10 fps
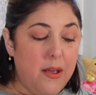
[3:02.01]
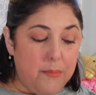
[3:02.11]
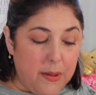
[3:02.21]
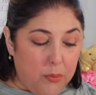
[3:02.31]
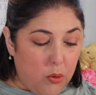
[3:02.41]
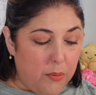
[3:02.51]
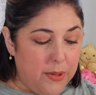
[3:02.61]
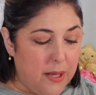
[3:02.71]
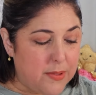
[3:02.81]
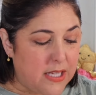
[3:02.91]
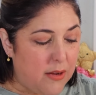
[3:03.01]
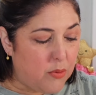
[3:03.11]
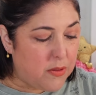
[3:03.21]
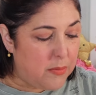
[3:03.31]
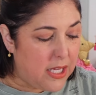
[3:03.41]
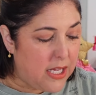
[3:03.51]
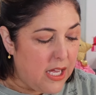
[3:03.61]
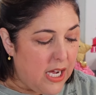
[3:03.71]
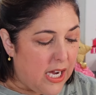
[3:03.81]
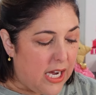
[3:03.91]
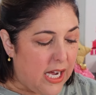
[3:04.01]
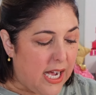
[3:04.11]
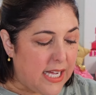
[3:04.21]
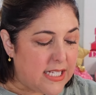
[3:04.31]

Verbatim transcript: People will be upset with me. Uh, I